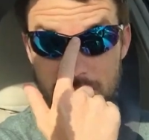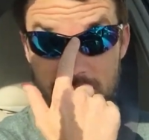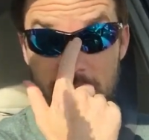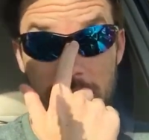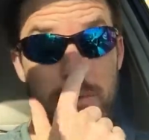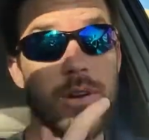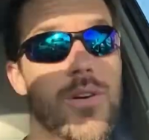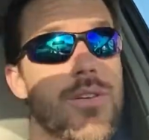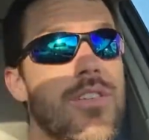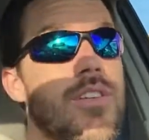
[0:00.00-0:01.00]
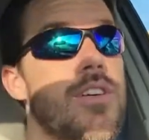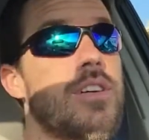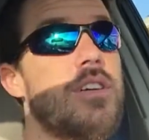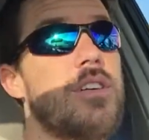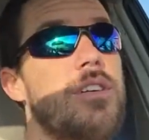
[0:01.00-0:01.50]
down the road,
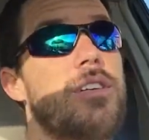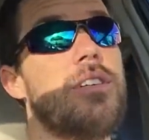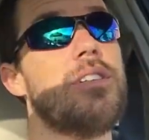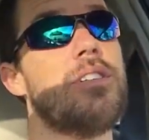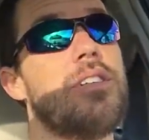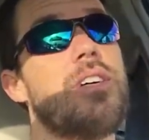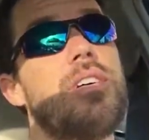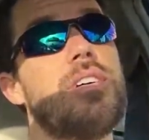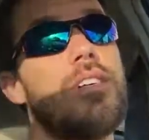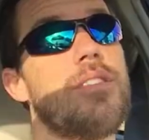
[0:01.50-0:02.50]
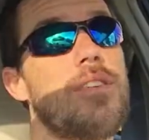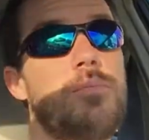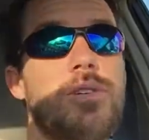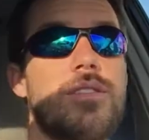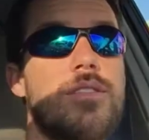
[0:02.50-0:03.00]
the
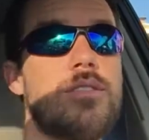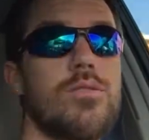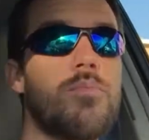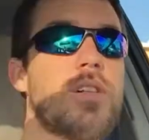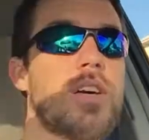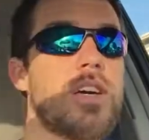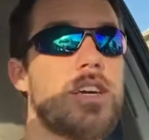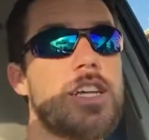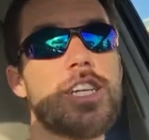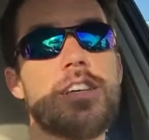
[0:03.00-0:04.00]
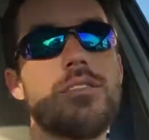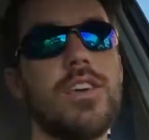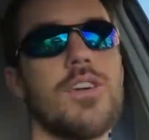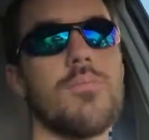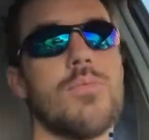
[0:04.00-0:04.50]
ability to play a chess
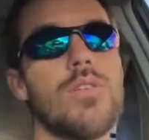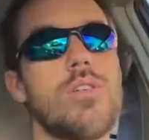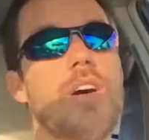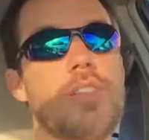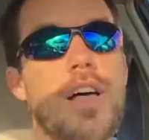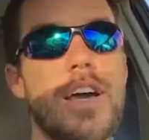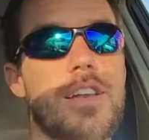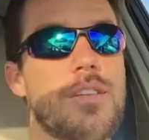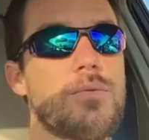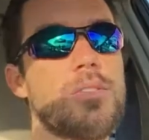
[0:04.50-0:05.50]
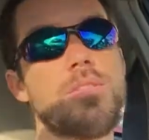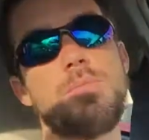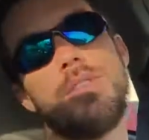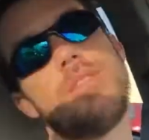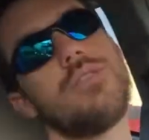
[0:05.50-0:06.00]
game online with
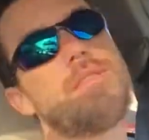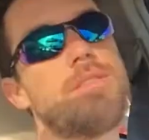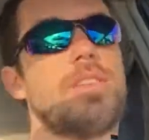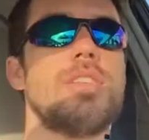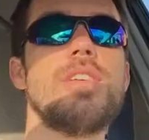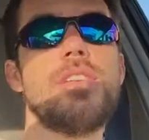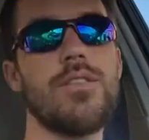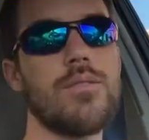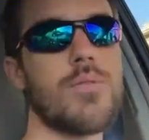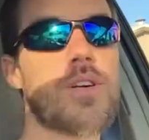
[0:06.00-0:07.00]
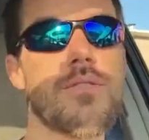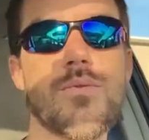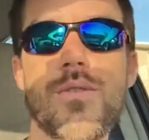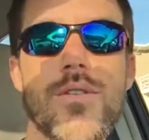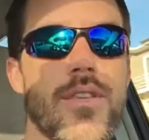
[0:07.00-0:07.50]
someone else in any other part of the
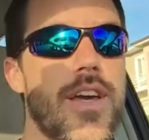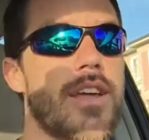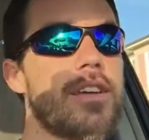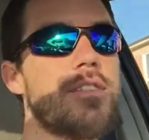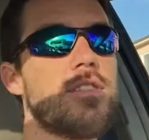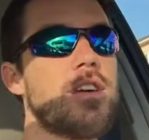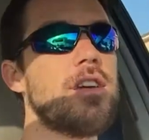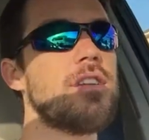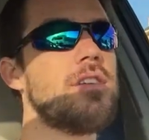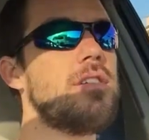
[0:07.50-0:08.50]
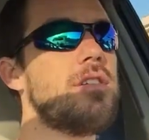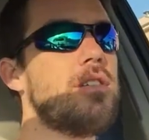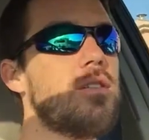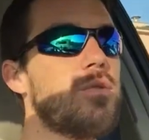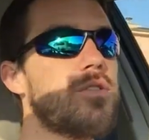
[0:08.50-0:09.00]
world that had internet
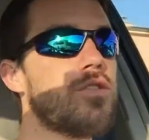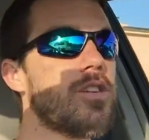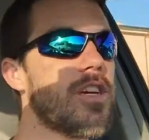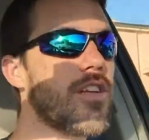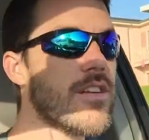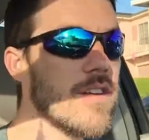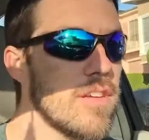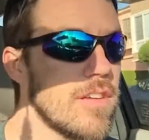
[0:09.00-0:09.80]
was created.